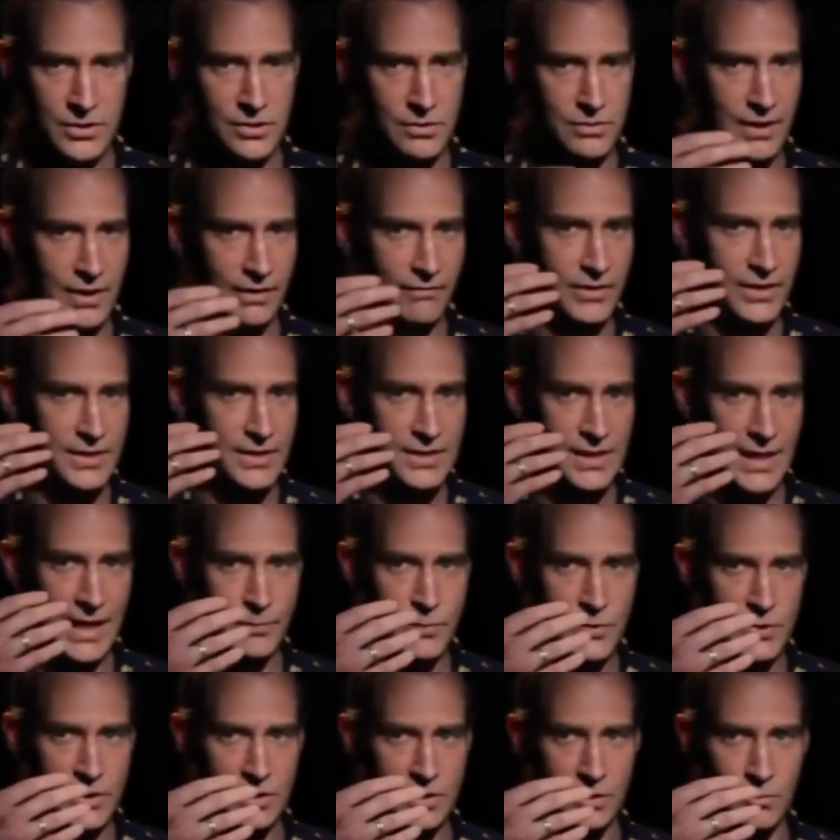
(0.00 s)
you have this
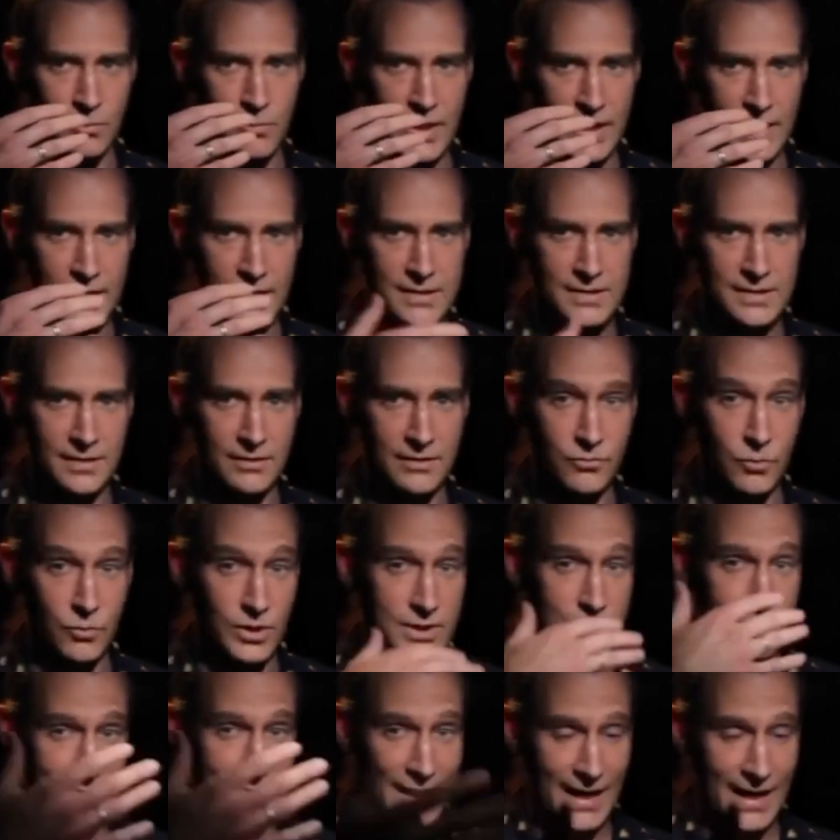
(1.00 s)
optical mix of what's
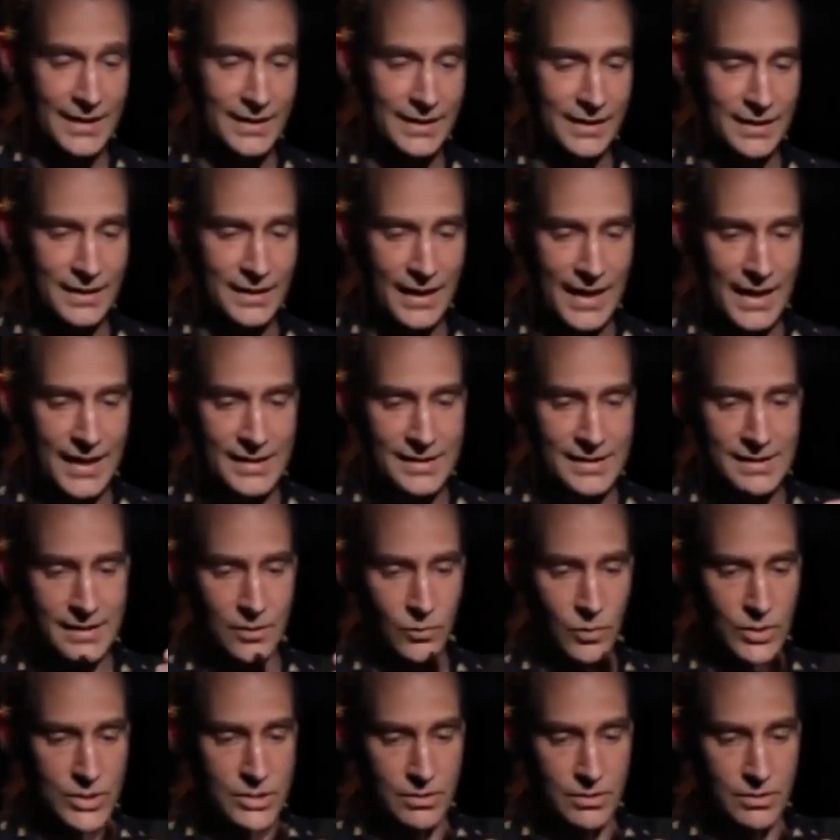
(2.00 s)
behind the glass and what's